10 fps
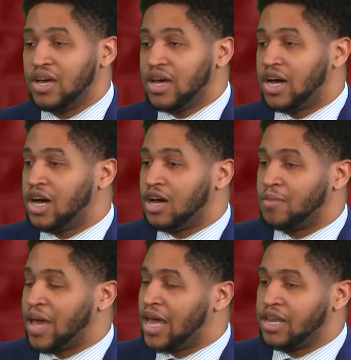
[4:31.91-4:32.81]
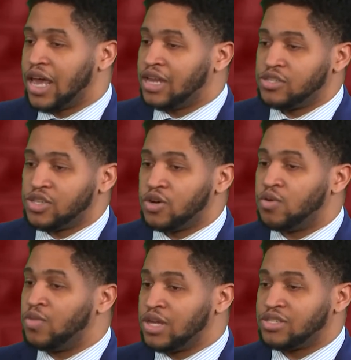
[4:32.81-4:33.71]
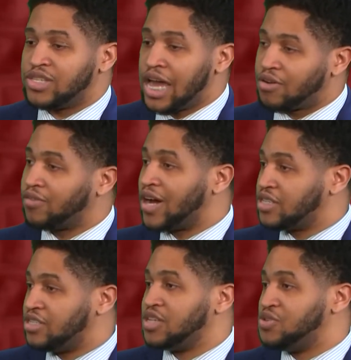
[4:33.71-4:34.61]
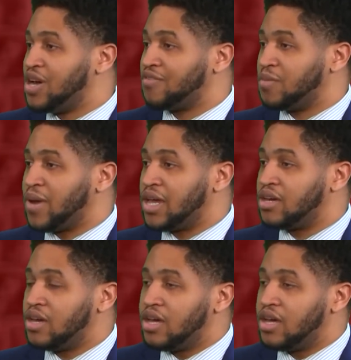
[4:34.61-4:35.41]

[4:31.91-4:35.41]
And so there's sacrifices that you have to make